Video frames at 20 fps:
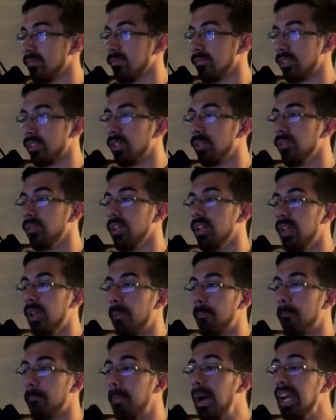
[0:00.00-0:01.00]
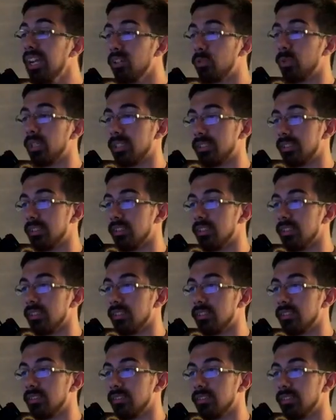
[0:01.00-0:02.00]
So my question
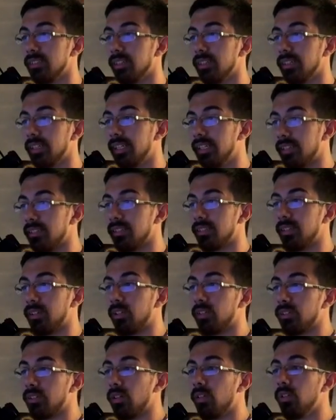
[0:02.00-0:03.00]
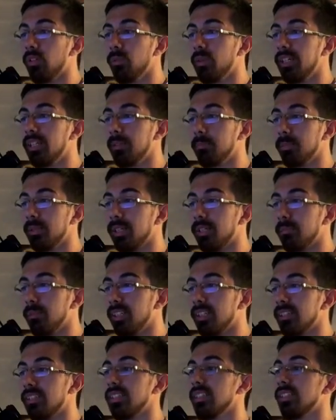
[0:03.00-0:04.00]
is, again, the, the only way he could play
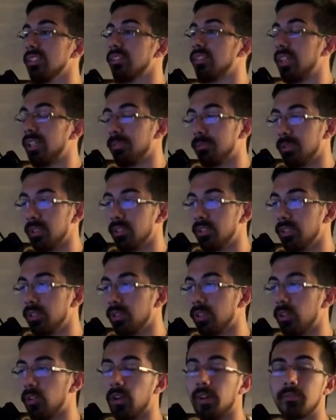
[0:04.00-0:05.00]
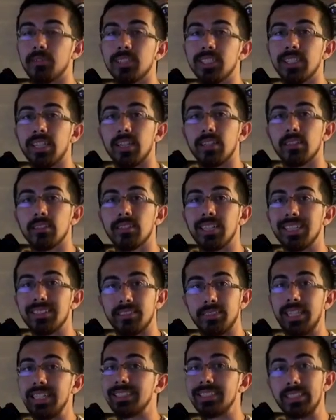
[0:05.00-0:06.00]
immediately is transferring to JUCO FCS. That's
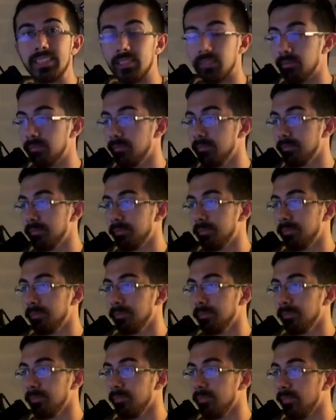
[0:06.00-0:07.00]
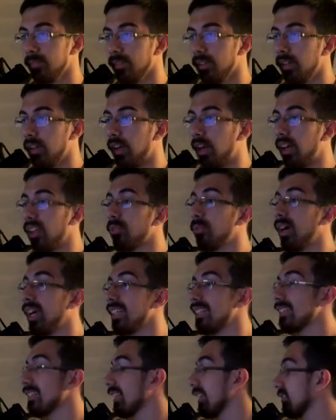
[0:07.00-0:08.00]
that's it.
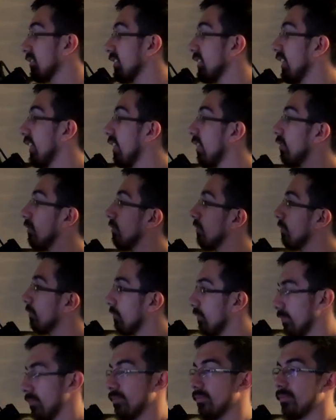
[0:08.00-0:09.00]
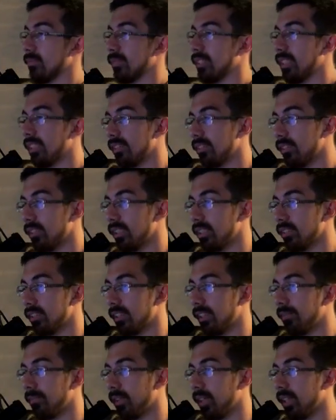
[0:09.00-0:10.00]
Otherwise, he's gonna have to sit out, get his three years
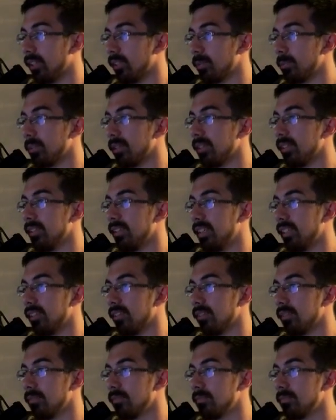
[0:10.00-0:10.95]
of eligibility later.